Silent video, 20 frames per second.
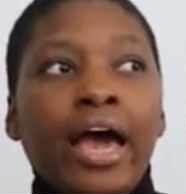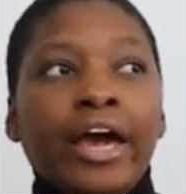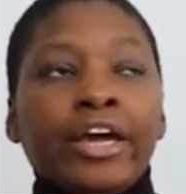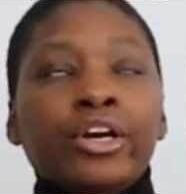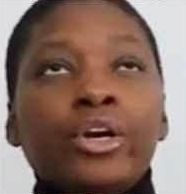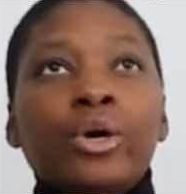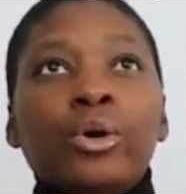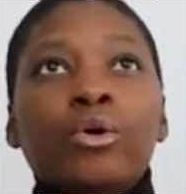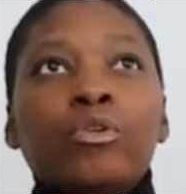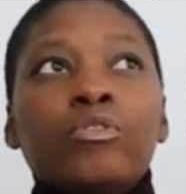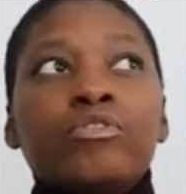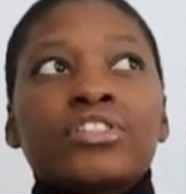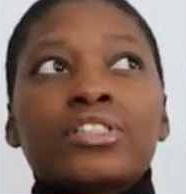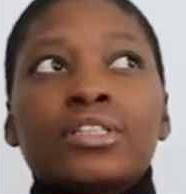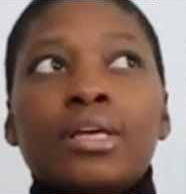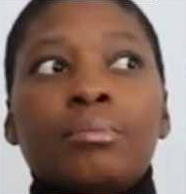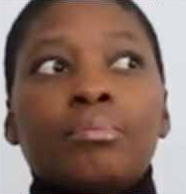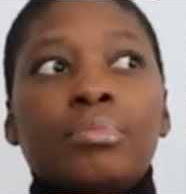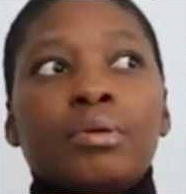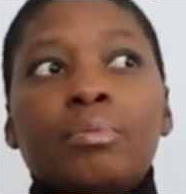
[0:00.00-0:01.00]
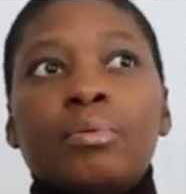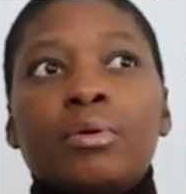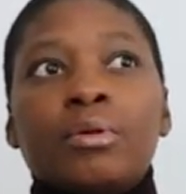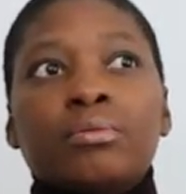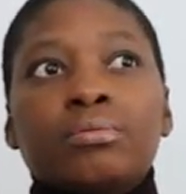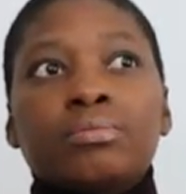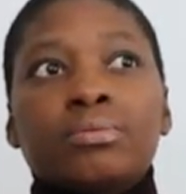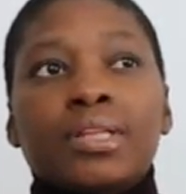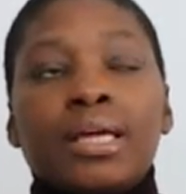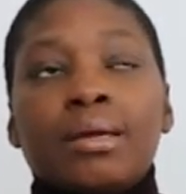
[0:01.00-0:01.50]
I know for some
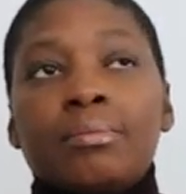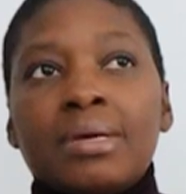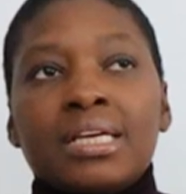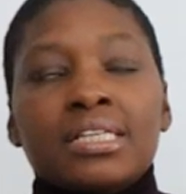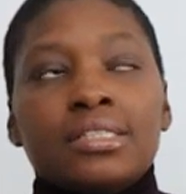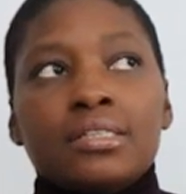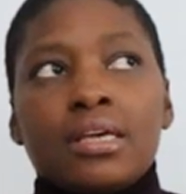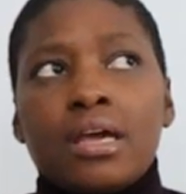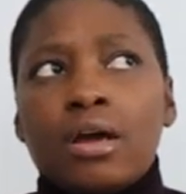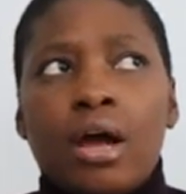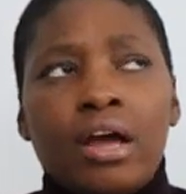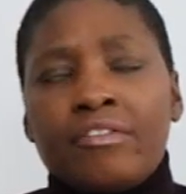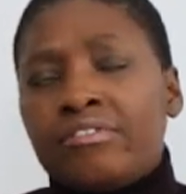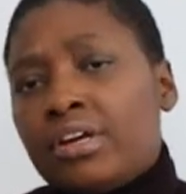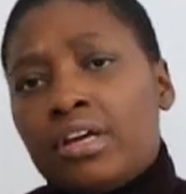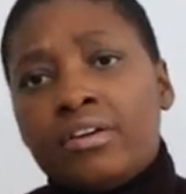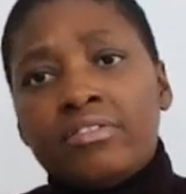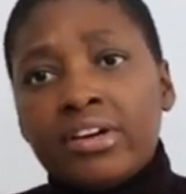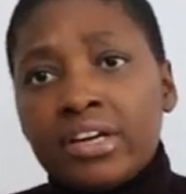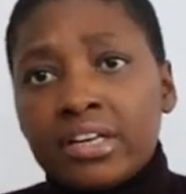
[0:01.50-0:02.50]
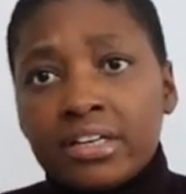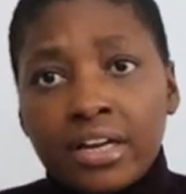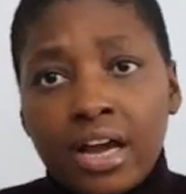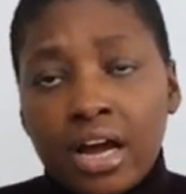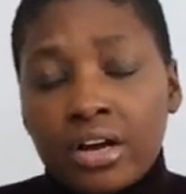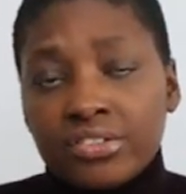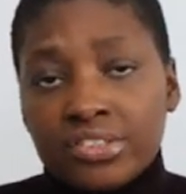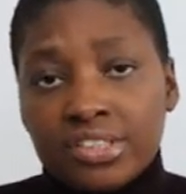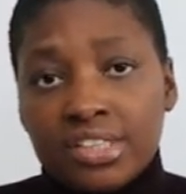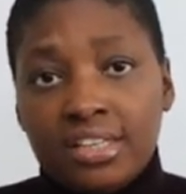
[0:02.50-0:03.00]
people they may say, I've never
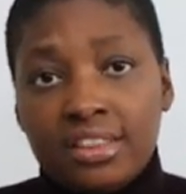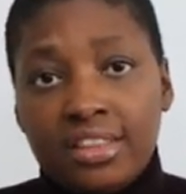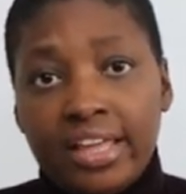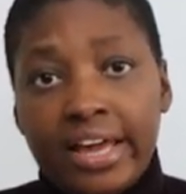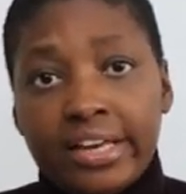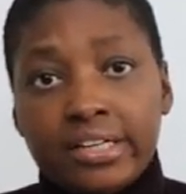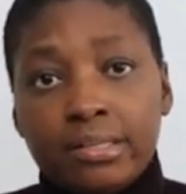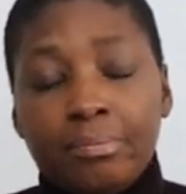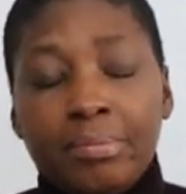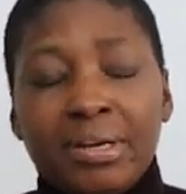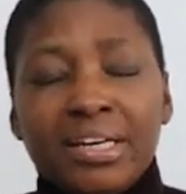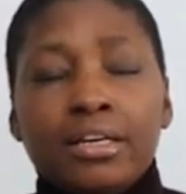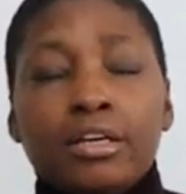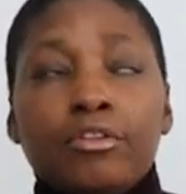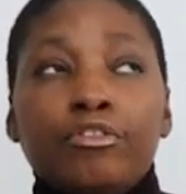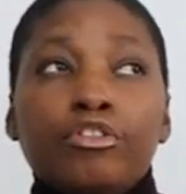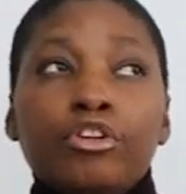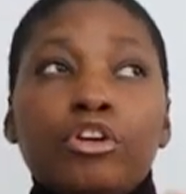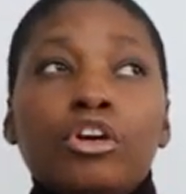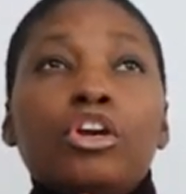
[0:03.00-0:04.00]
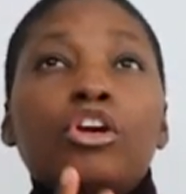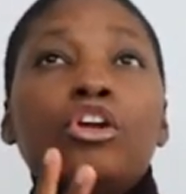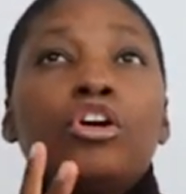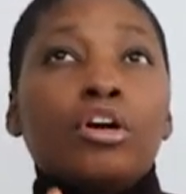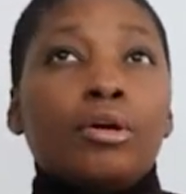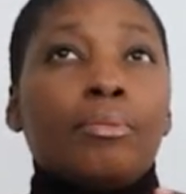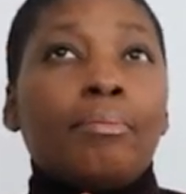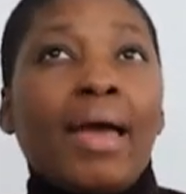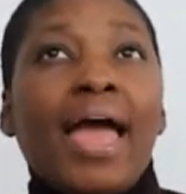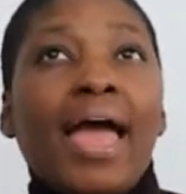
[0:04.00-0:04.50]
encountered that. But if you
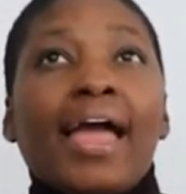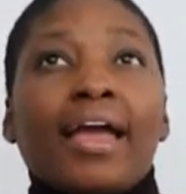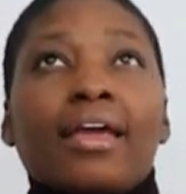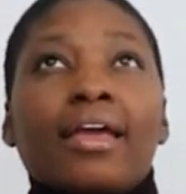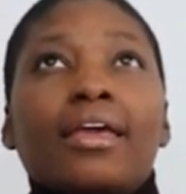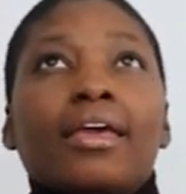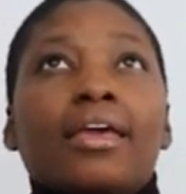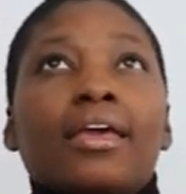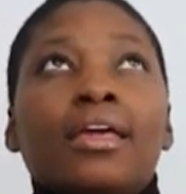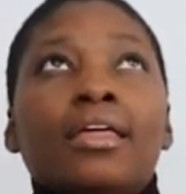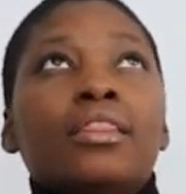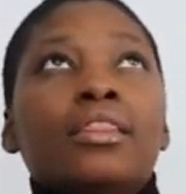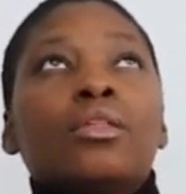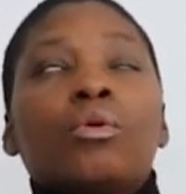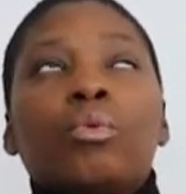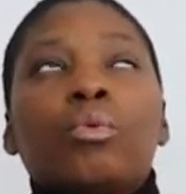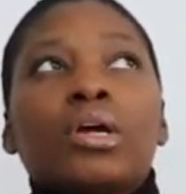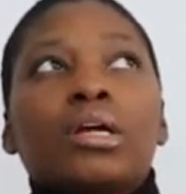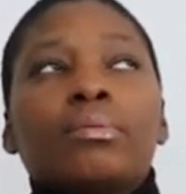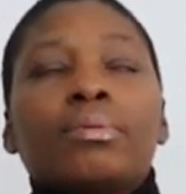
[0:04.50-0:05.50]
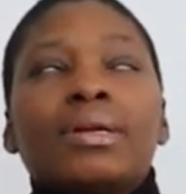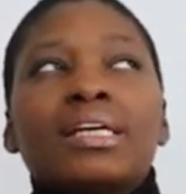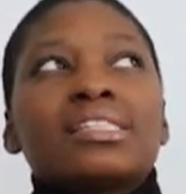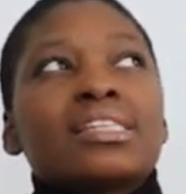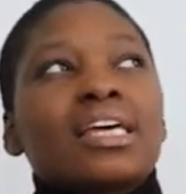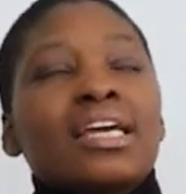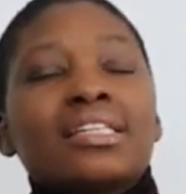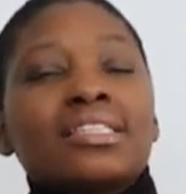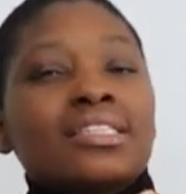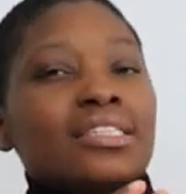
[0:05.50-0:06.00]
look back in the
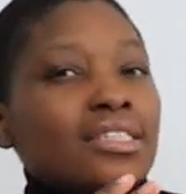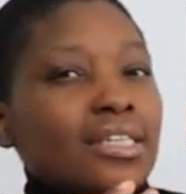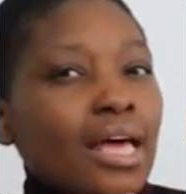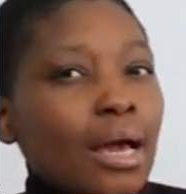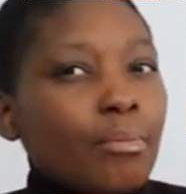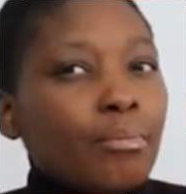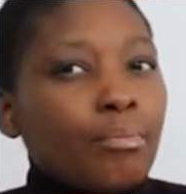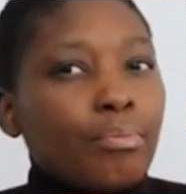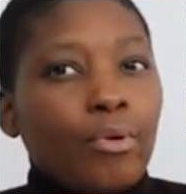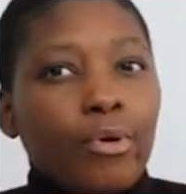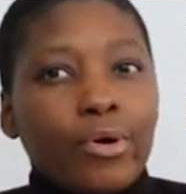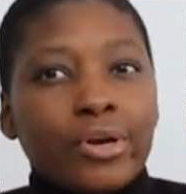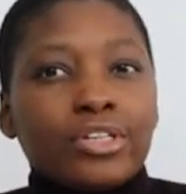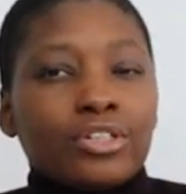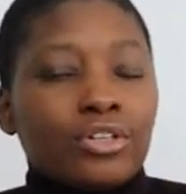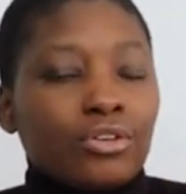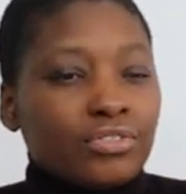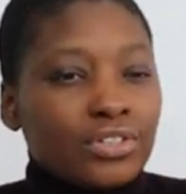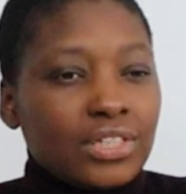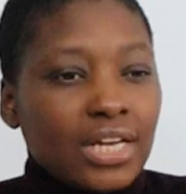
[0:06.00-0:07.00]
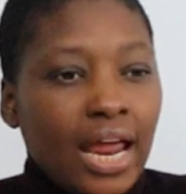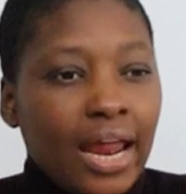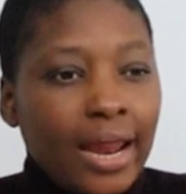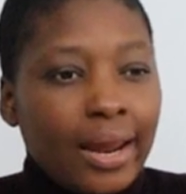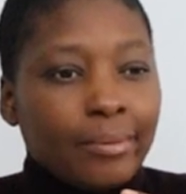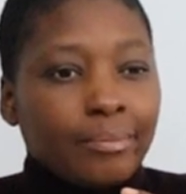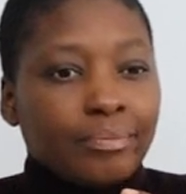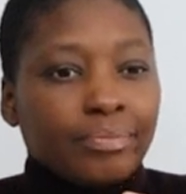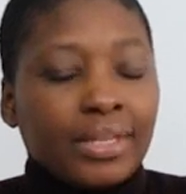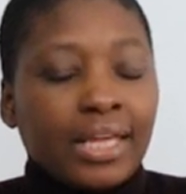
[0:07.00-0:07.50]
workplace, at some point of
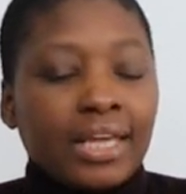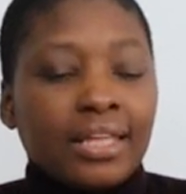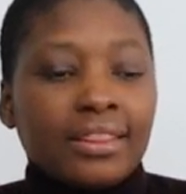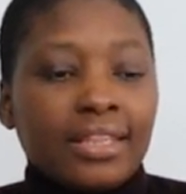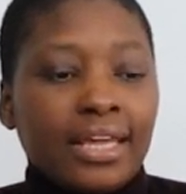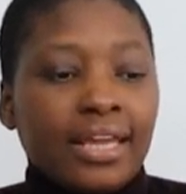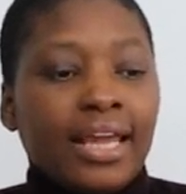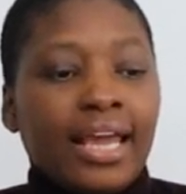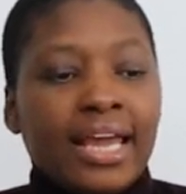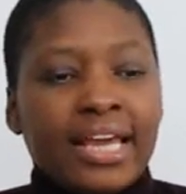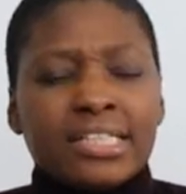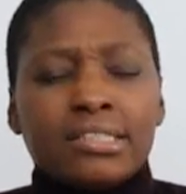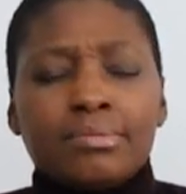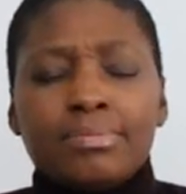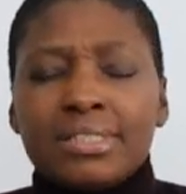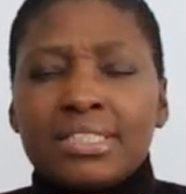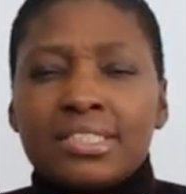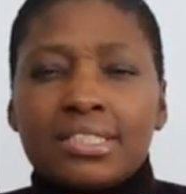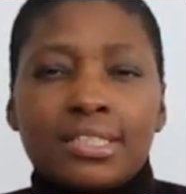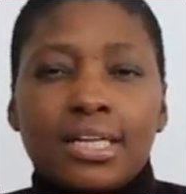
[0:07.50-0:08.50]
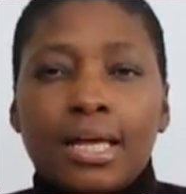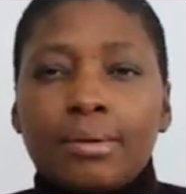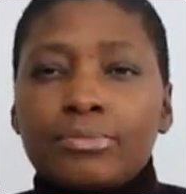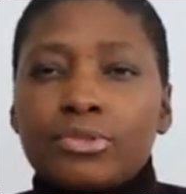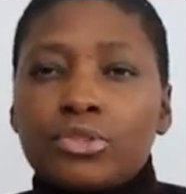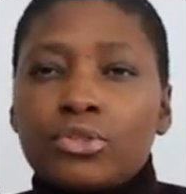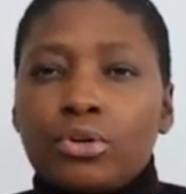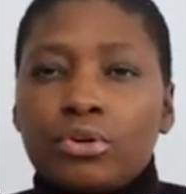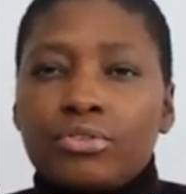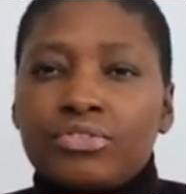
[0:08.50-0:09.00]
time, there has been
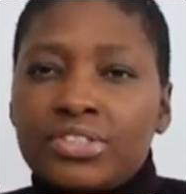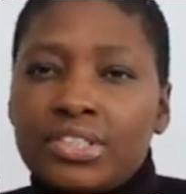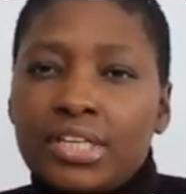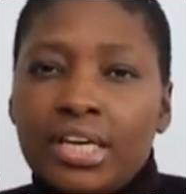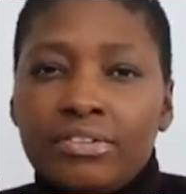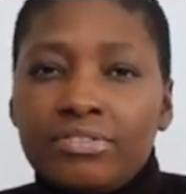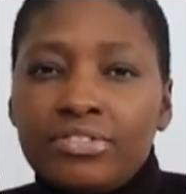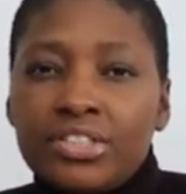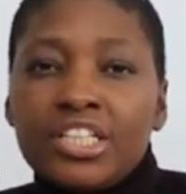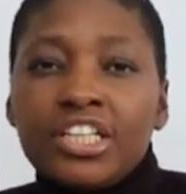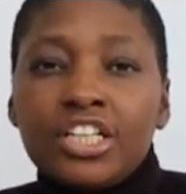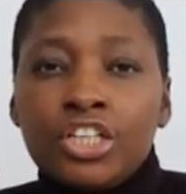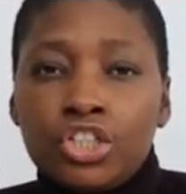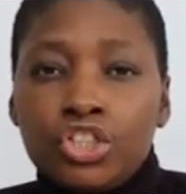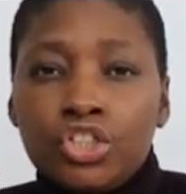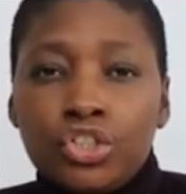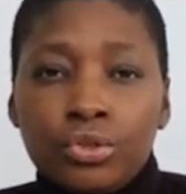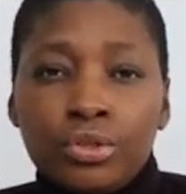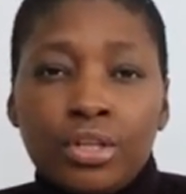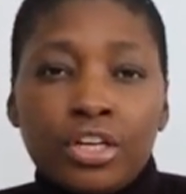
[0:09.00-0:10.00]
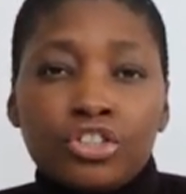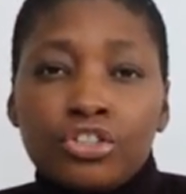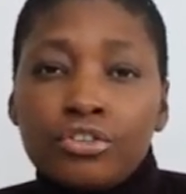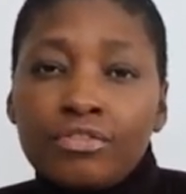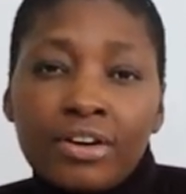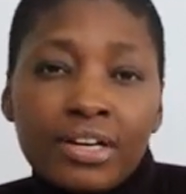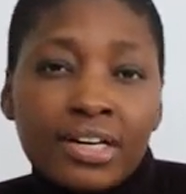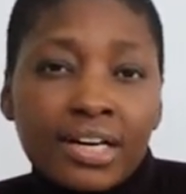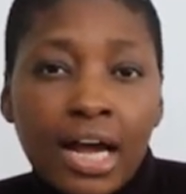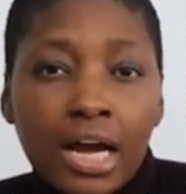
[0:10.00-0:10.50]
some sort of safety issue that
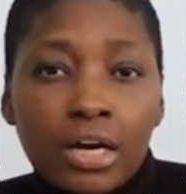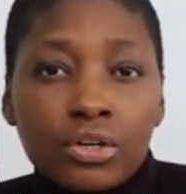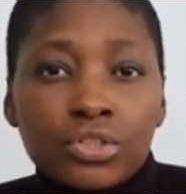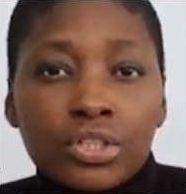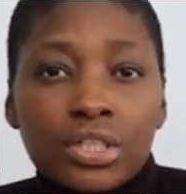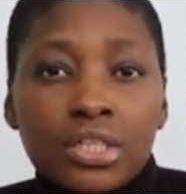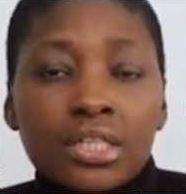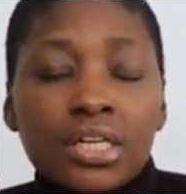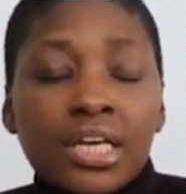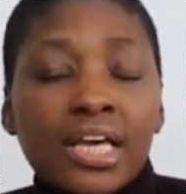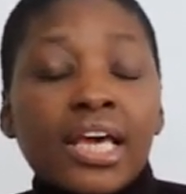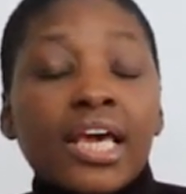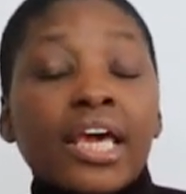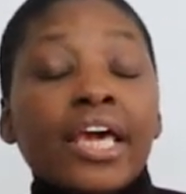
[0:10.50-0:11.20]
you've encountered.